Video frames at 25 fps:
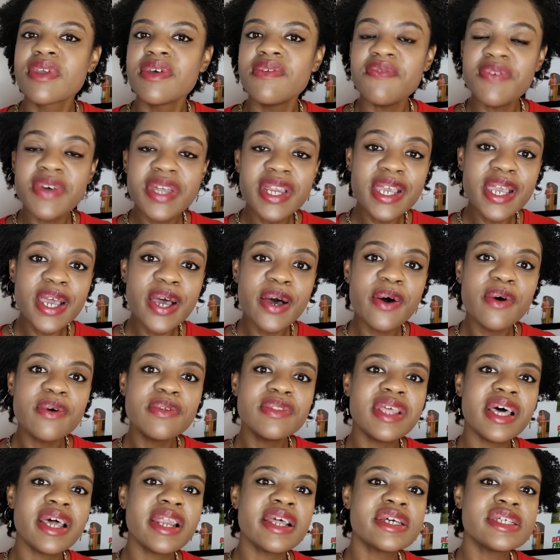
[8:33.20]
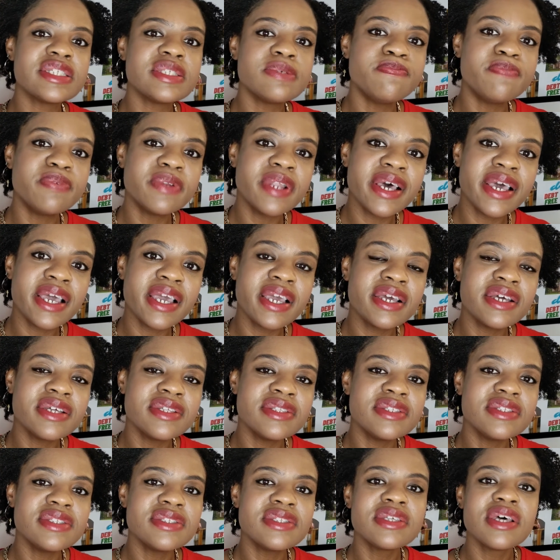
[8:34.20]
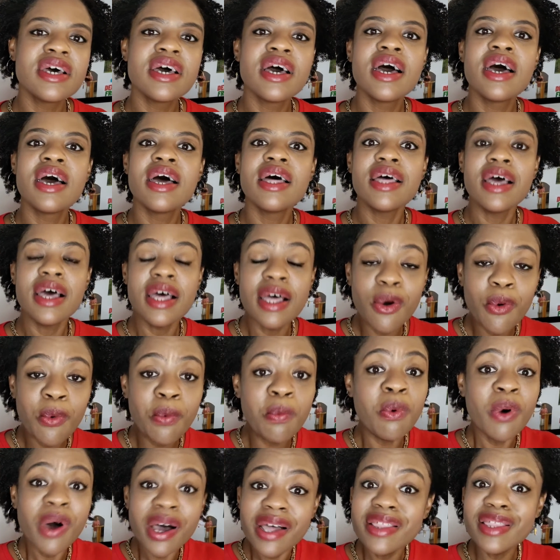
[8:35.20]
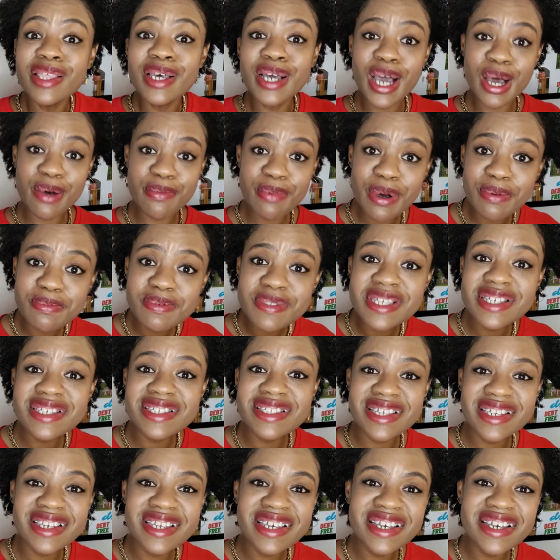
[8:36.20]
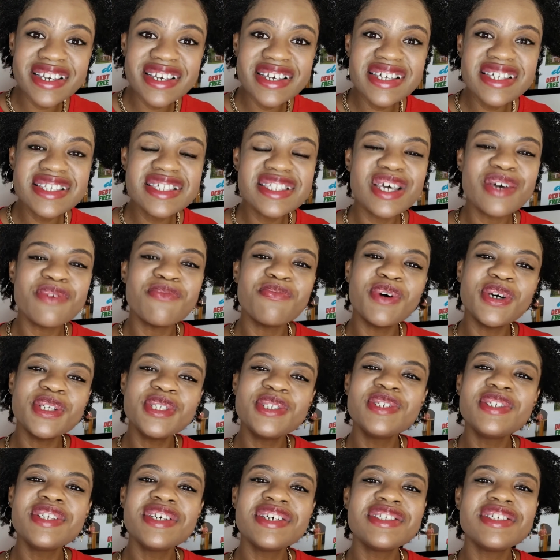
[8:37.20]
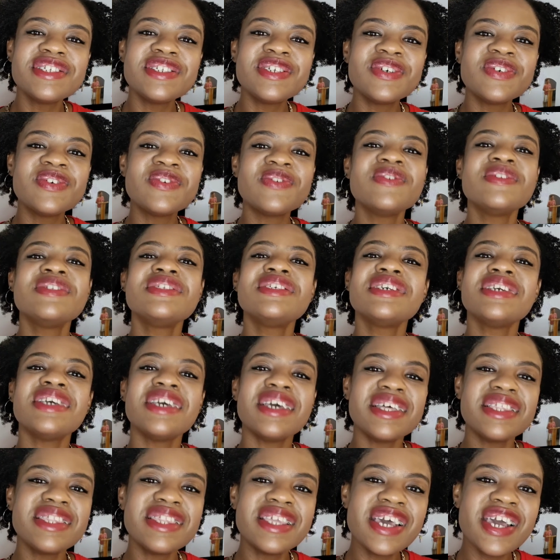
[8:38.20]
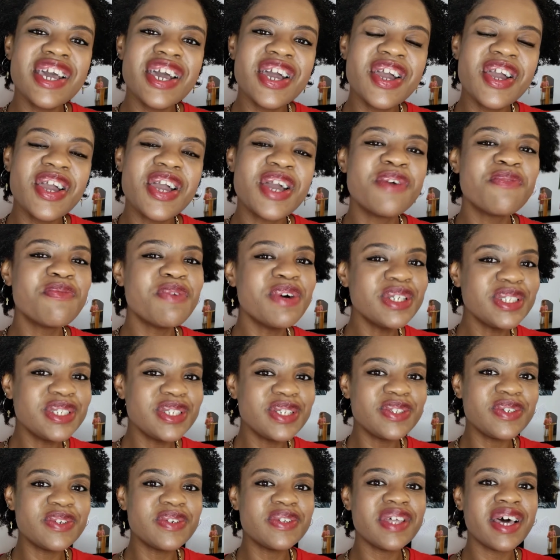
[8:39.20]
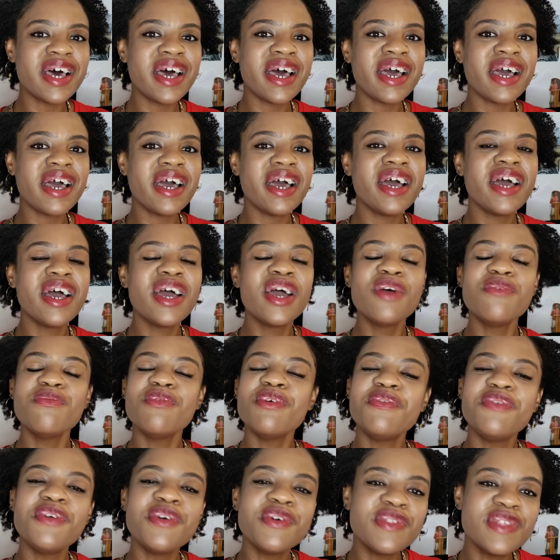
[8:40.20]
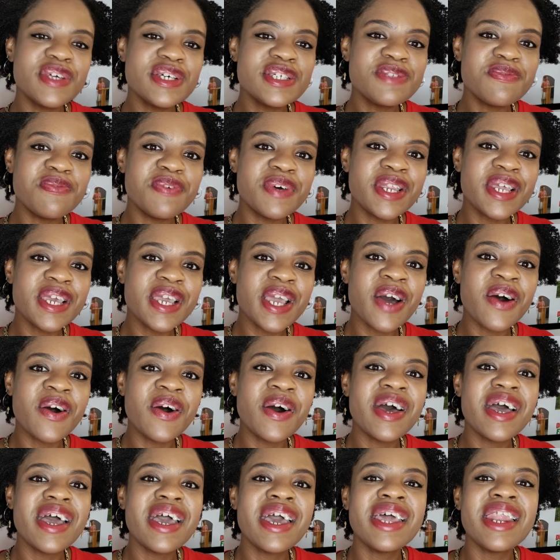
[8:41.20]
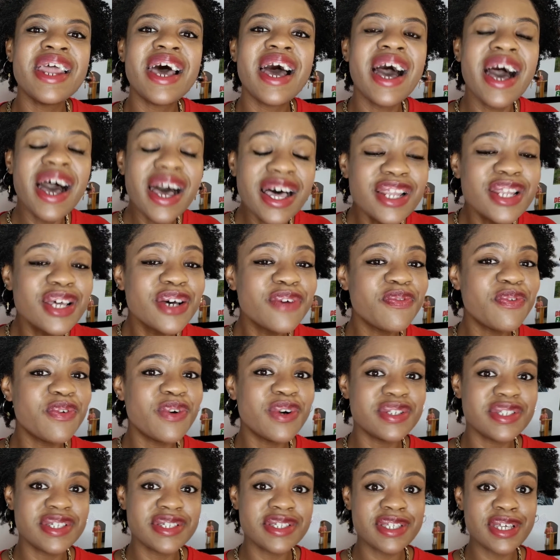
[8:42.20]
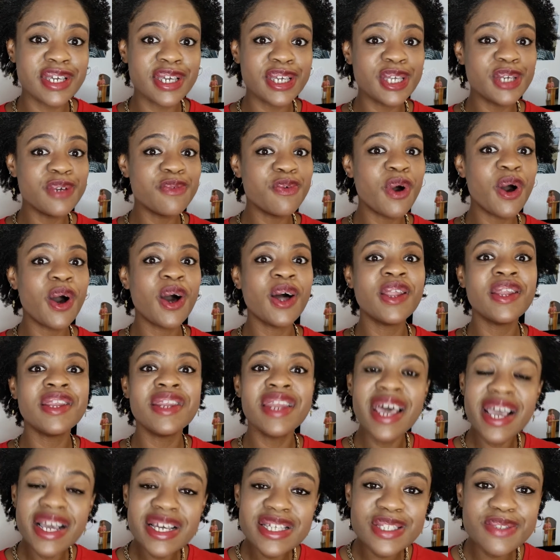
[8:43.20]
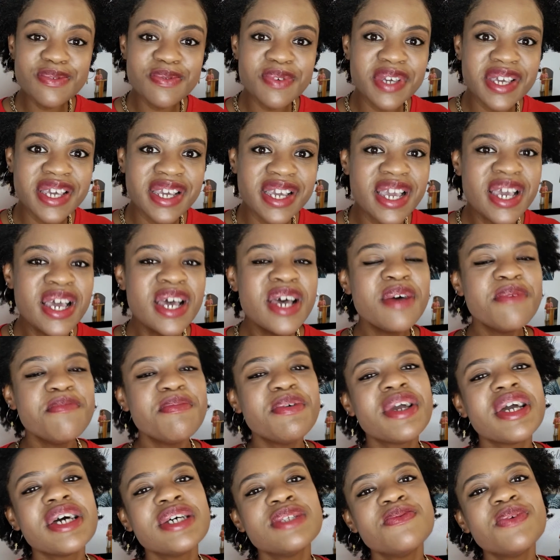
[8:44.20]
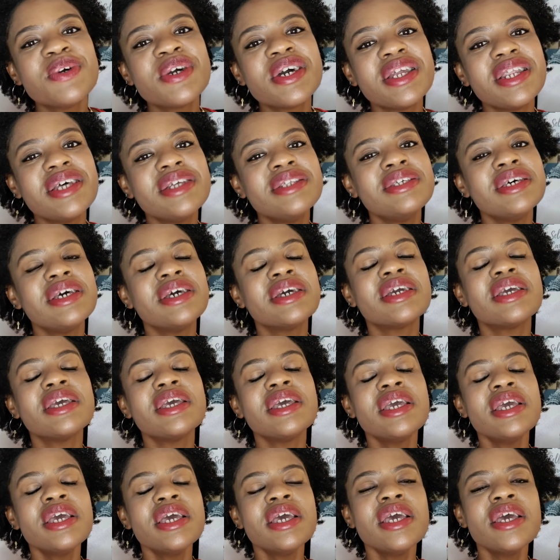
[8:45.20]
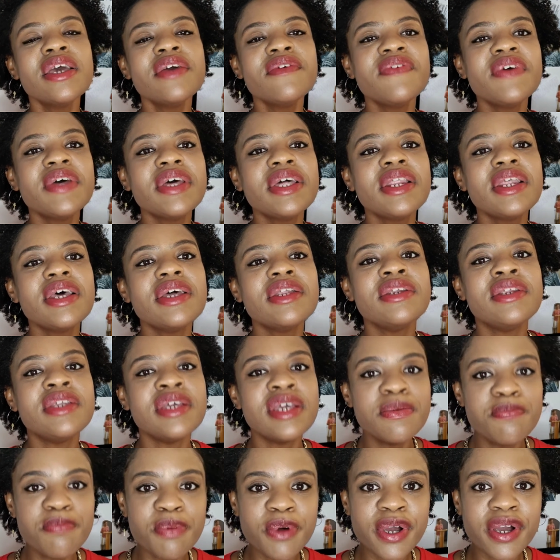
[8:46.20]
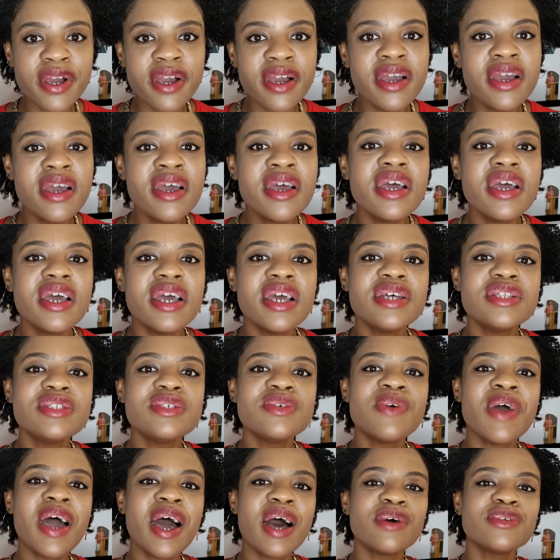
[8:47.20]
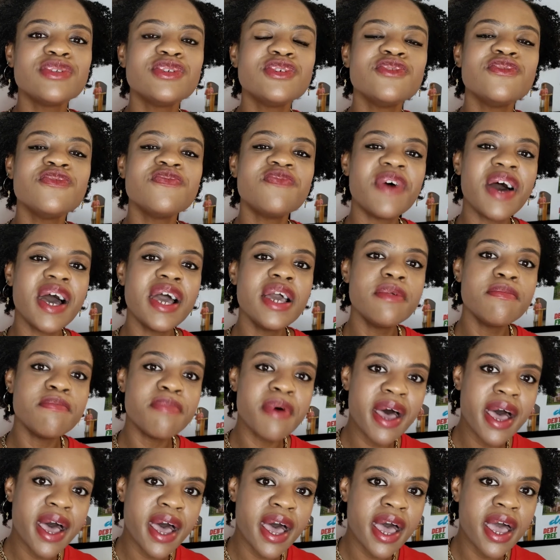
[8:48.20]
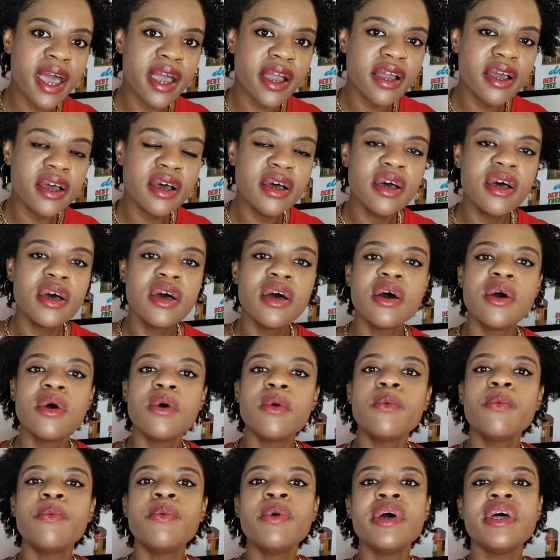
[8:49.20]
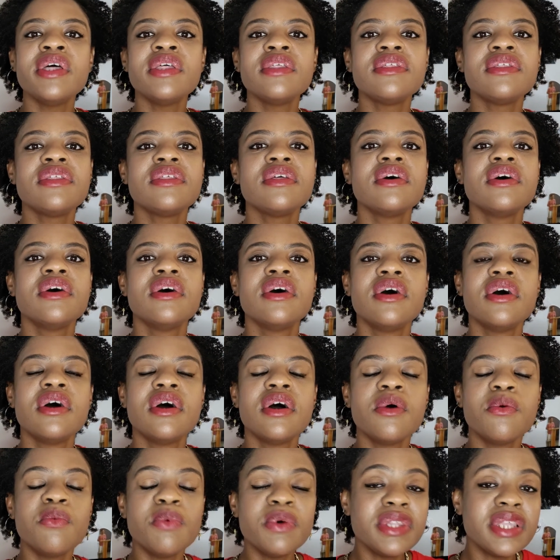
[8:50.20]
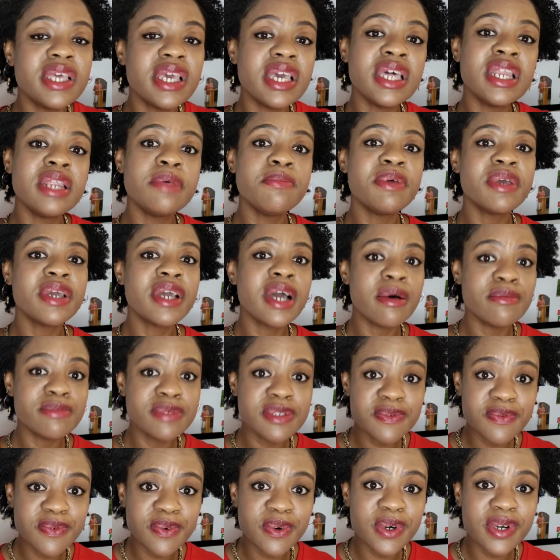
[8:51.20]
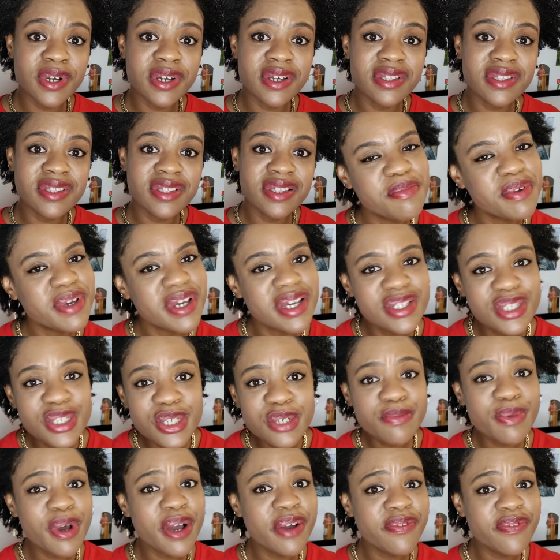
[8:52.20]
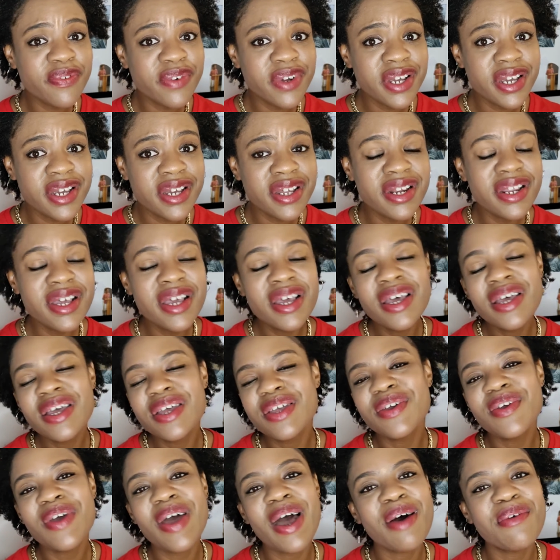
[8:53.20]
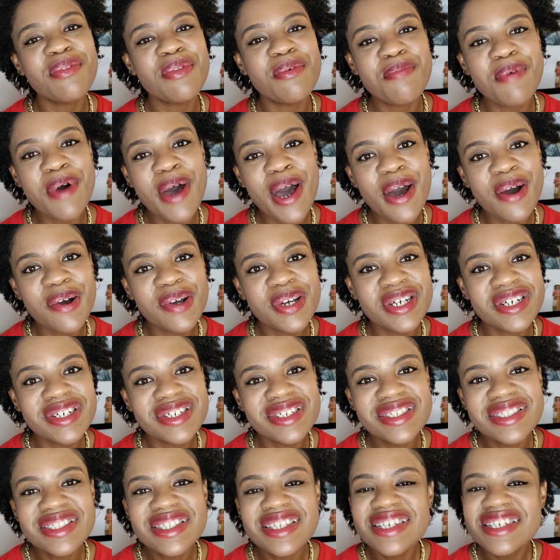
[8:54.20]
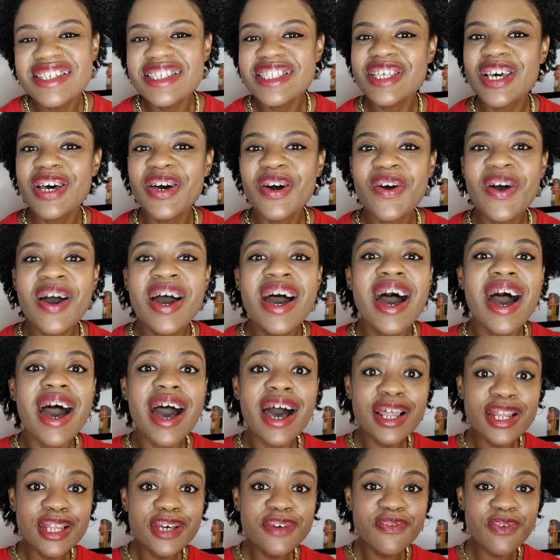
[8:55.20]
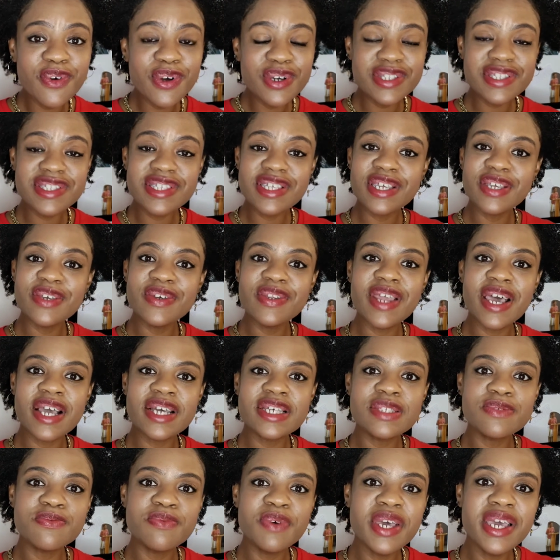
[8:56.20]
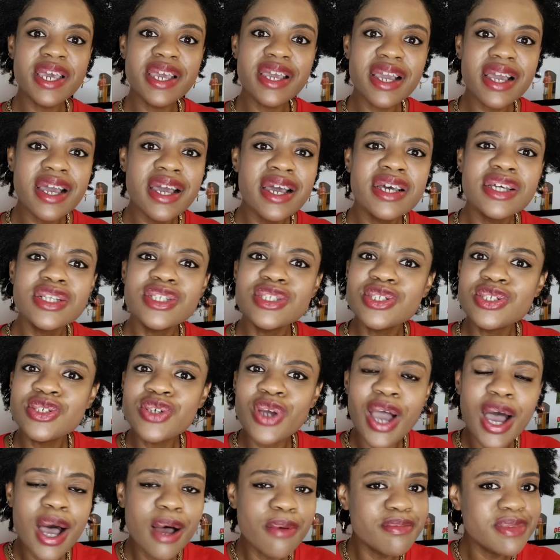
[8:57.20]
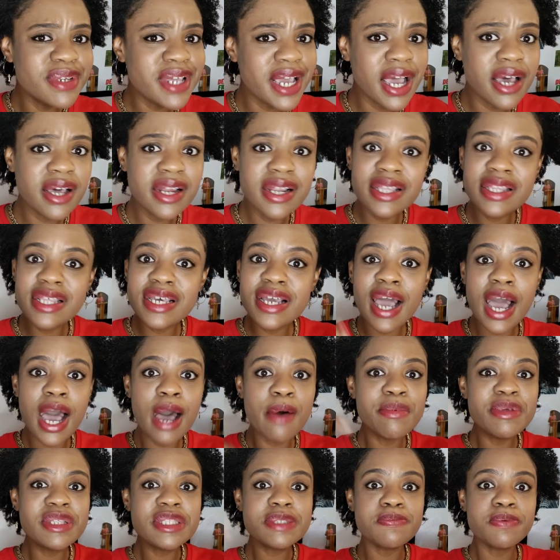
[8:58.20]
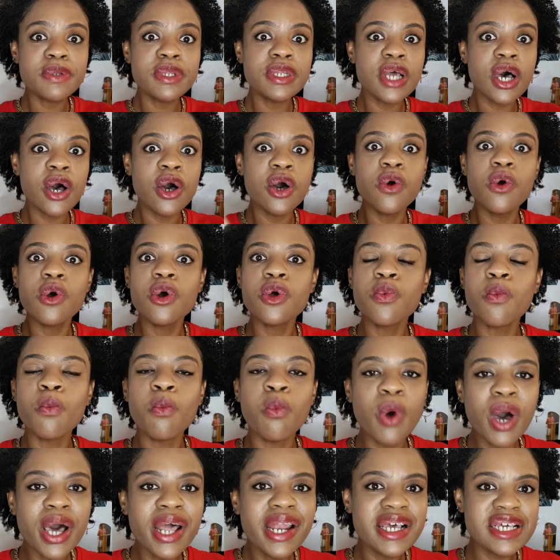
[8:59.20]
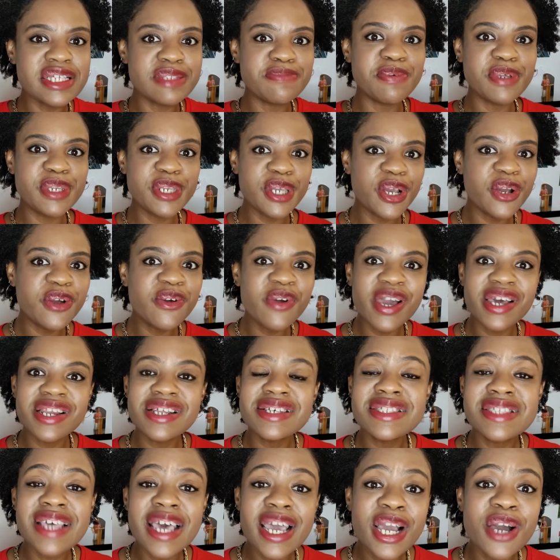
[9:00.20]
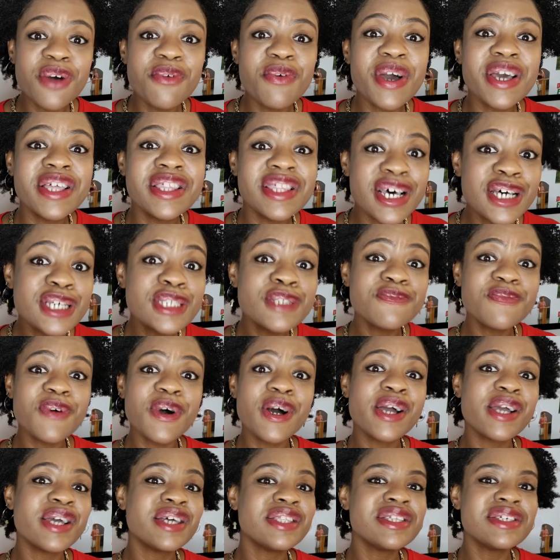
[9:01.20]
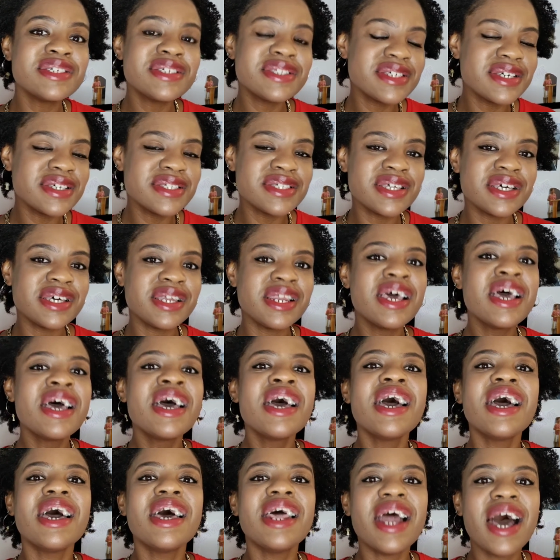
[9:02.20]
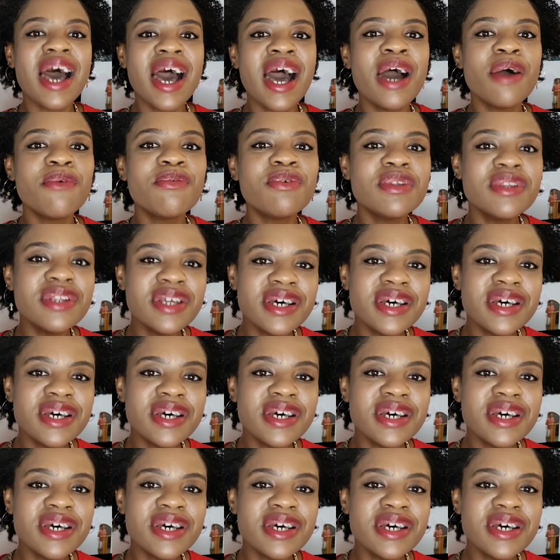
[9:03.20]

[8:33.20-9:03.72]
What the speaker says: video that explains what the come up season is and what you need to do to get there. And once you do that, review this video, and I look forward to seeing you all next week, because we're going to dig even deeper into how to fight back with when the enemy comes forth, because you're my friend, you have the power. So I look forward to seeing you next week. Drop down in the comments below what has been your greatest takeaway thus far in this season, and I will